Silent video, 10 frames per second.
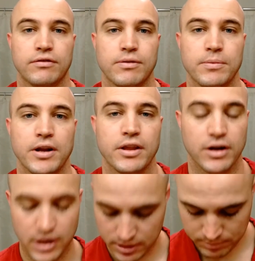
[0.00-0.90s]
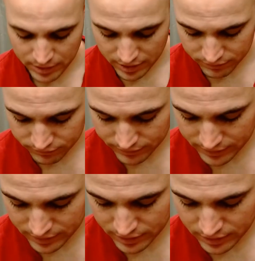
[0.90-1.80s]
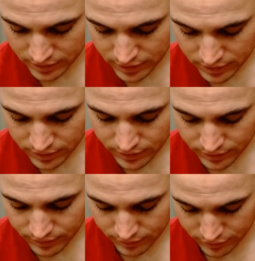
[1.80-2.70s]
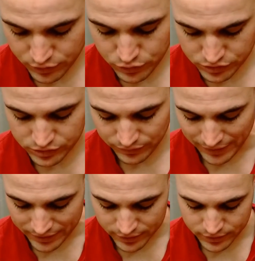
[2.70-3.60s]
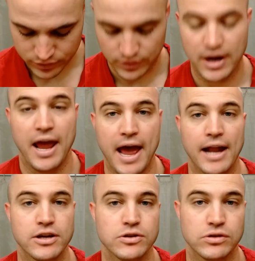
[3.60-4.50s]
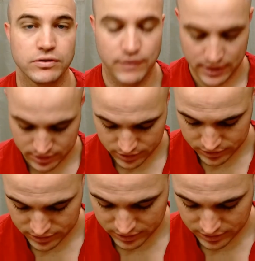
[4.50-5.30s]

from another cut above uses feathers or had used feathers